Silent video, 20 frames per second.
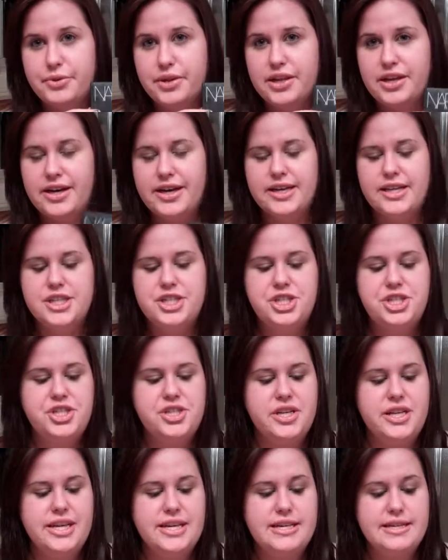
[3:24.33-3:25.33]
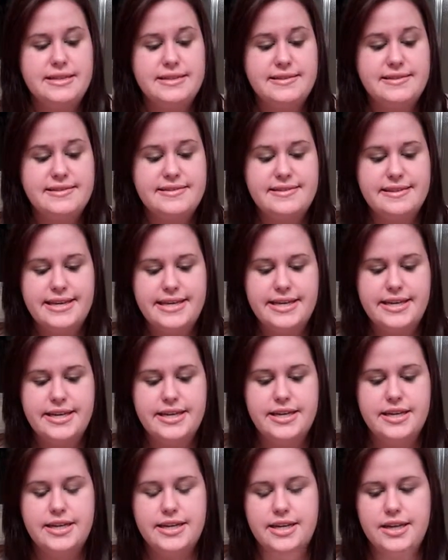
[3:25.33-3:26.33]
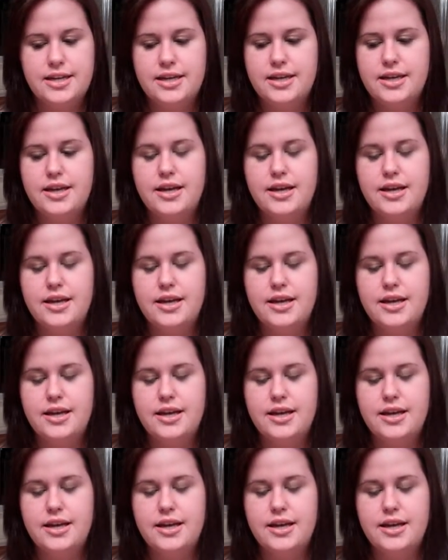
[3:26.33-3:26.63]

Blush in Sin